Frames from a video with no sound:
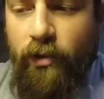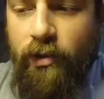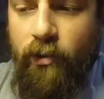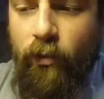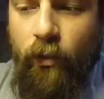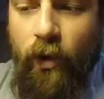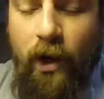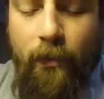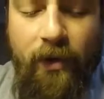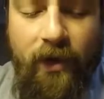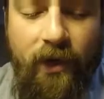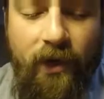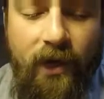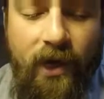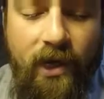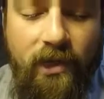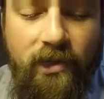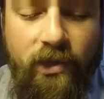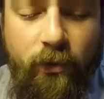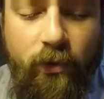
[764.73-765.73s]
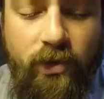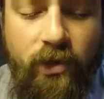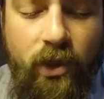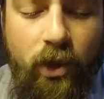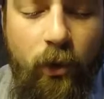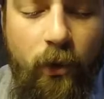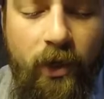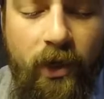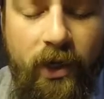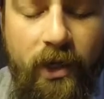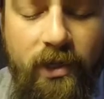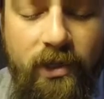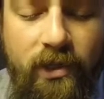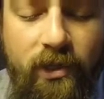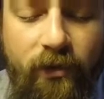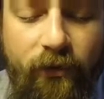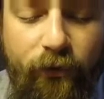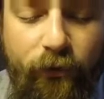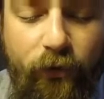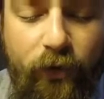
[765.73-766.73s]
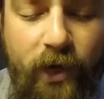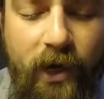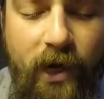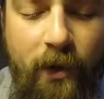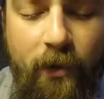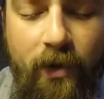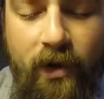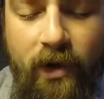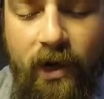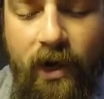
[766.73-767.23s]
was rubbing as it was going into the frame, and it